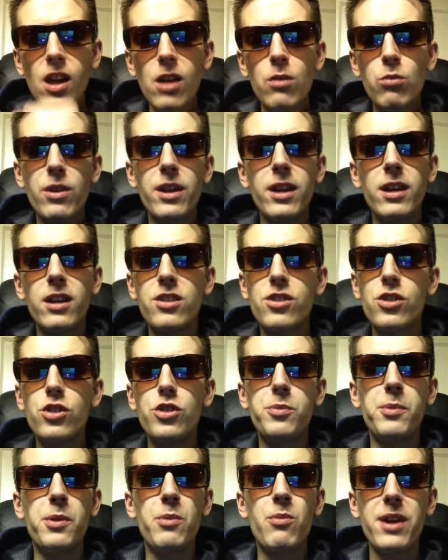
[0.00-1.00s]
re,
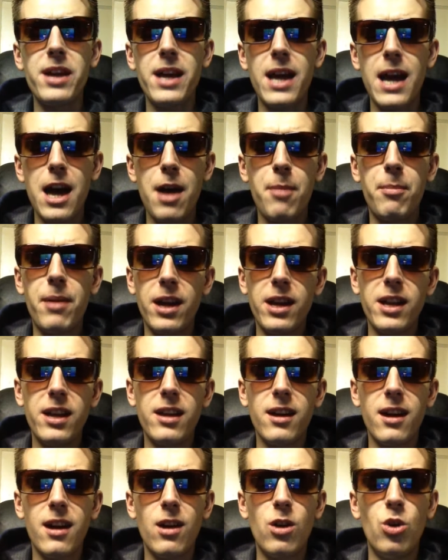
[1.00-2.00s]
excuse me, rehab
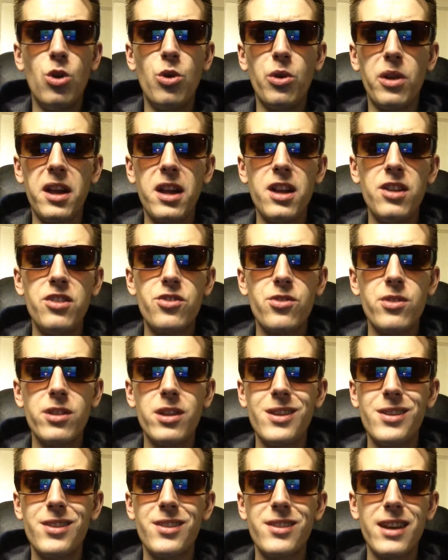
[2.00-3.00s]
any uh, old
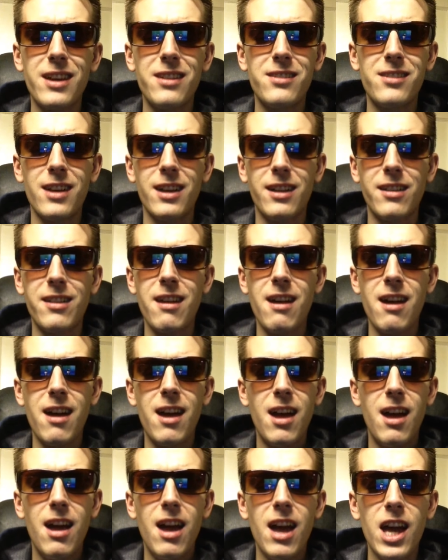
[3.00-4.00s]
injuries, things like that.